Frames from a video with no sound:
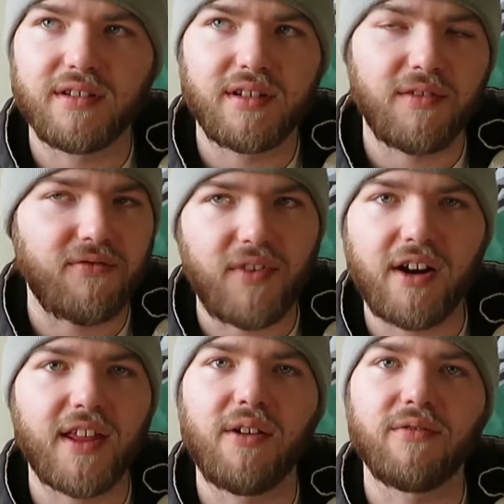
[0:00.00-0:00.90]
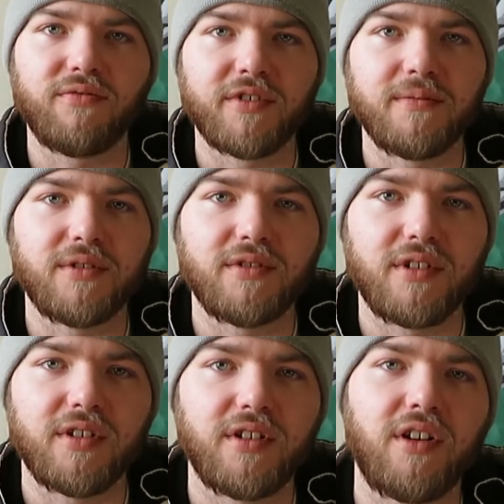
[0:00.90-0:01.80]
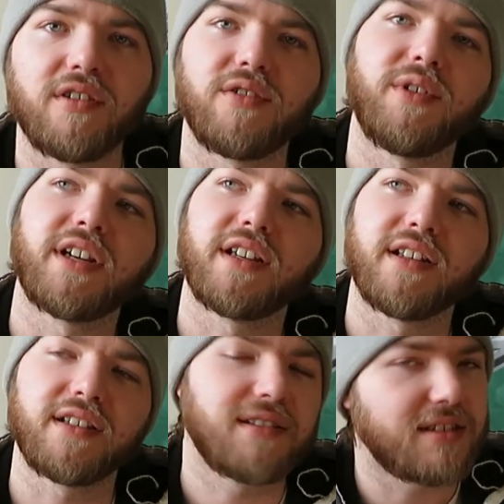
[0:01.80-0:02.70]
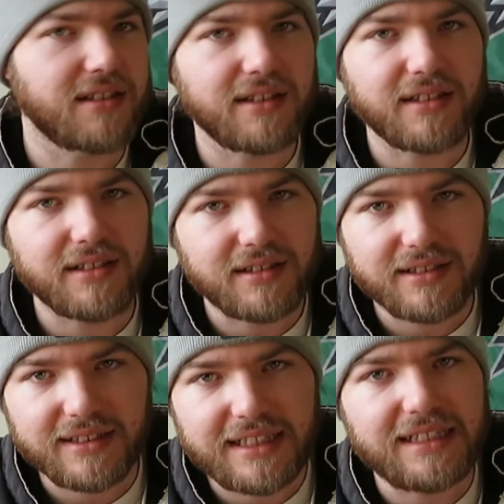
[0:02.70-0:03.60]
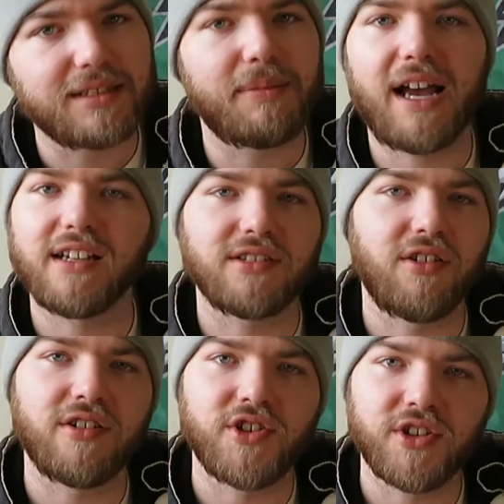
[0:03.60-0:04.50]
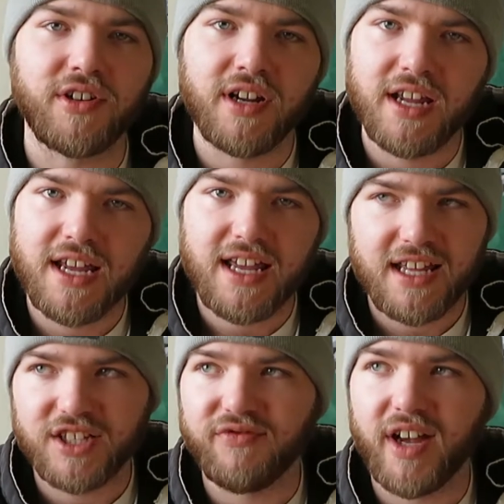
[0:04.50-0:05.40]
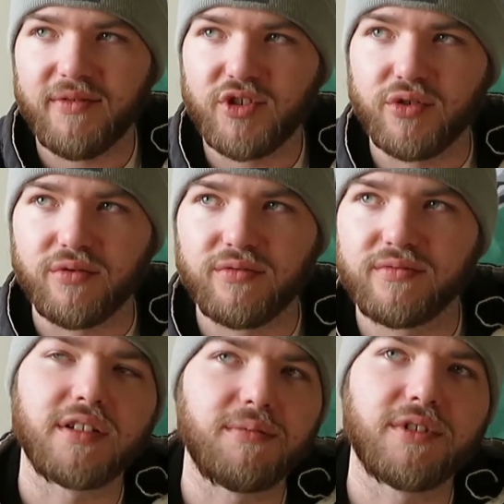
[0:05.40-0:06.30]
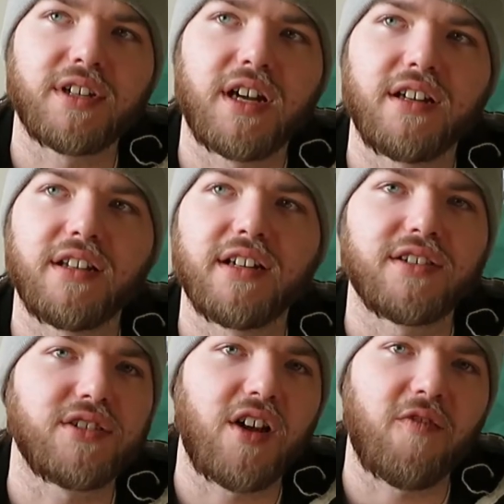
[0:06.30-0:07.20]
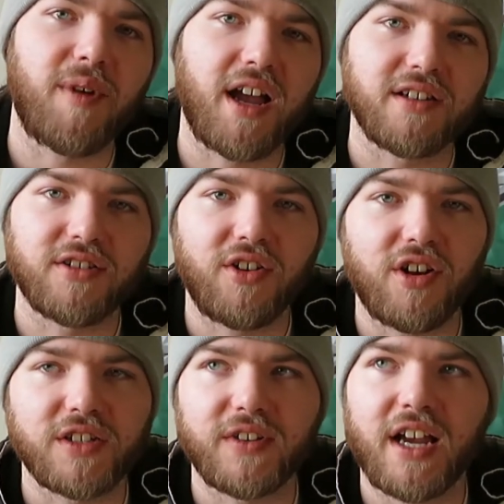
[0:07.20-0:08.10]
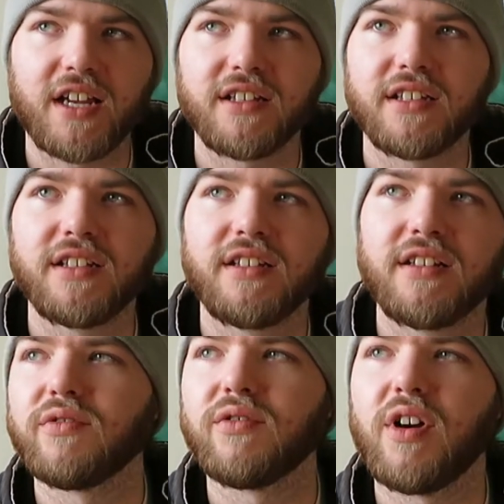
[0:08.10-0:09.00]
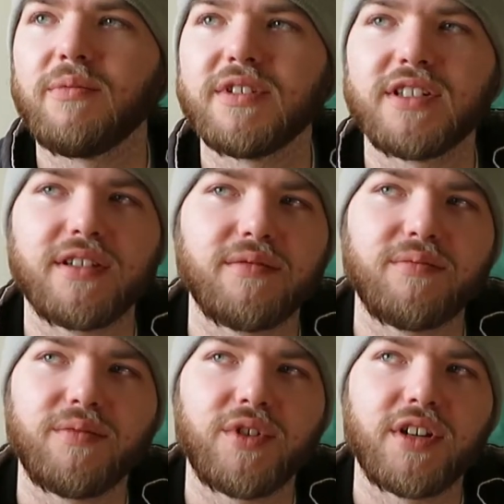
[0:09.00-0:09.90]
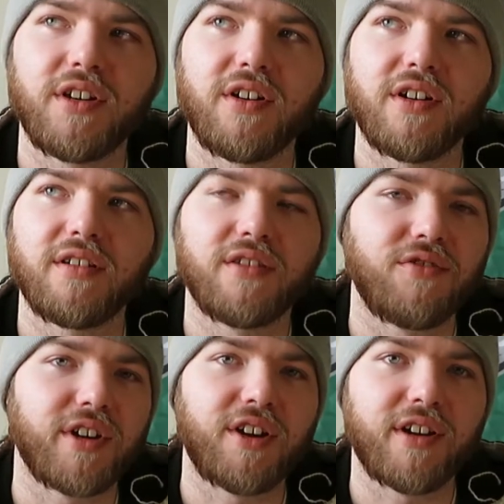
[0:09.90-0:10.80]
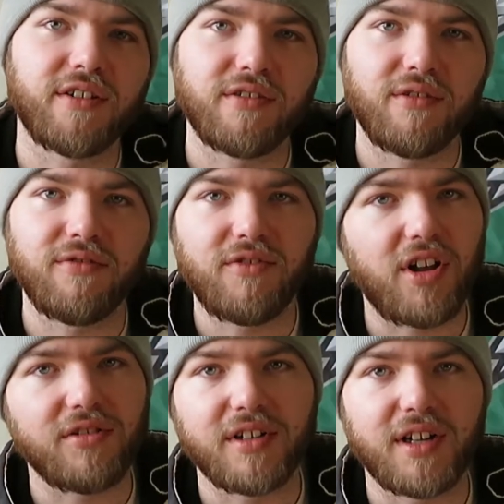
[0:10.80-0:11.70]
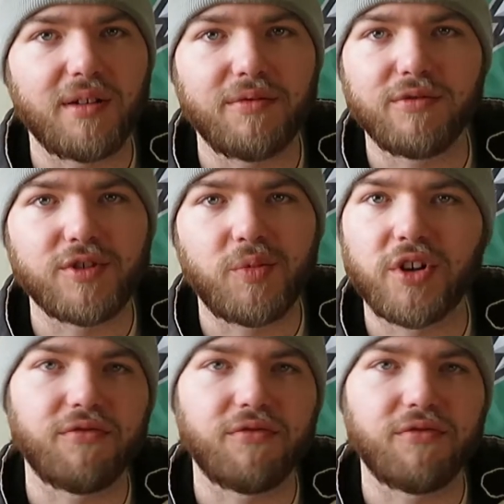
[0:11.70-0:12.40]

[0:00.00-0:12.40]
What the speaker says: They fire that rebound on quick. It sneaks past Ottinger. It's 5-2. Klingberg kind of laid a soft pass across for Hanley. Robinson put it on. Gregor Antigo followed it up and just